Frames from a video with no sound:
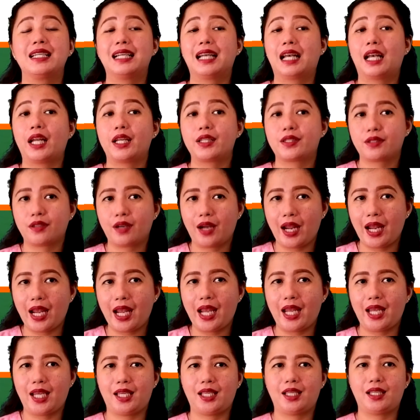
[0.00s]
Letter
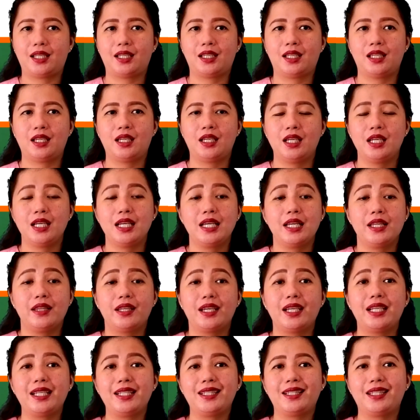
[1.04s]
A,
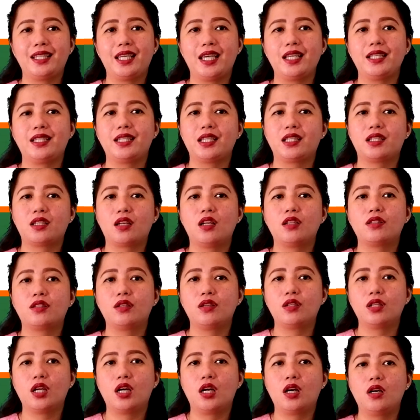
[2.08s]
the disease is
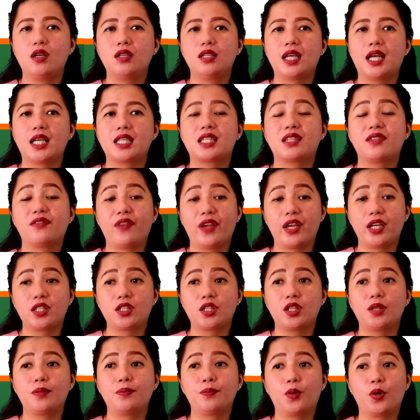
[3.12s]
also known as
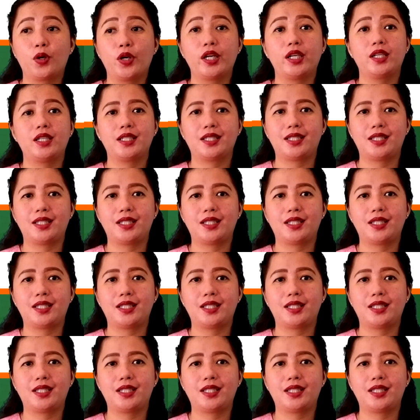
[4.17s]
vector-borne